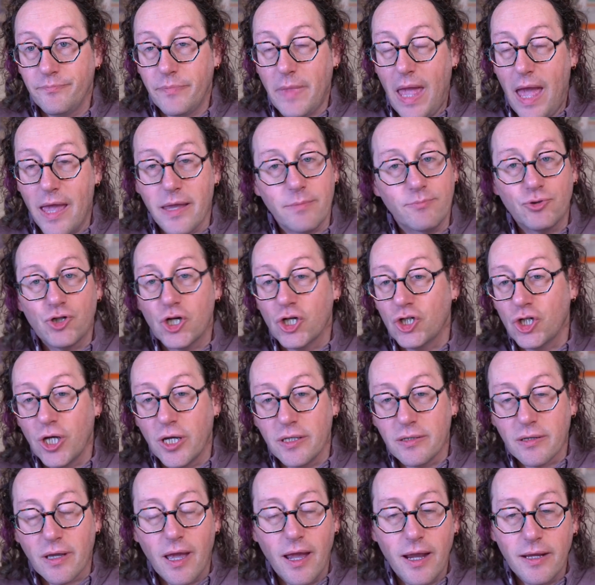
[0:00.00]
I appreciate
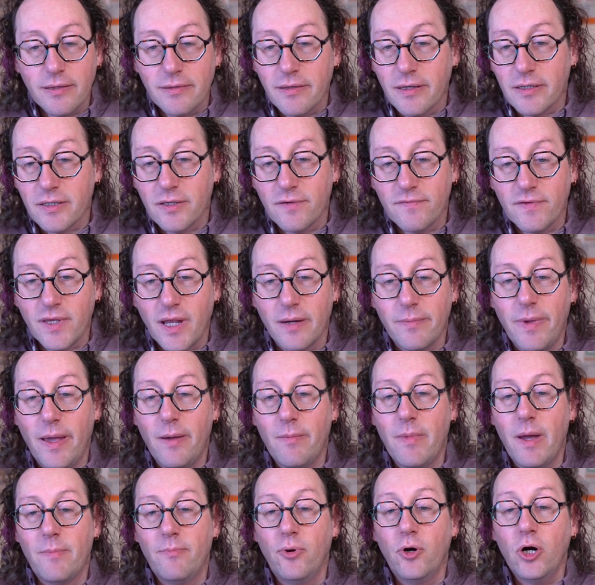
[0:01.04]
the kind things you've said about
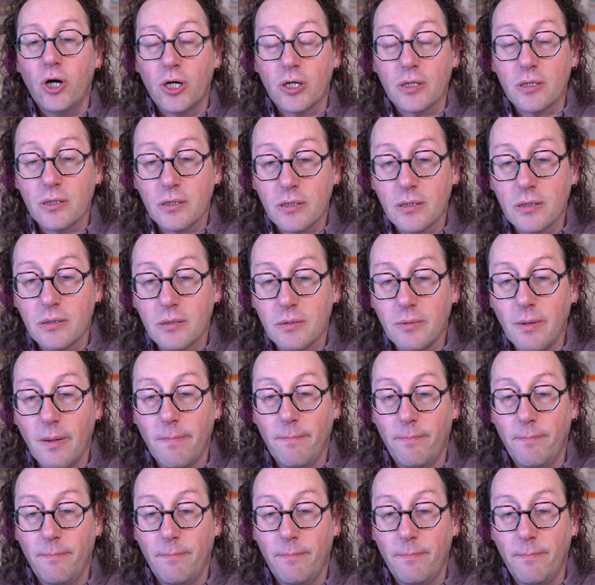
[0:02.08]
my books,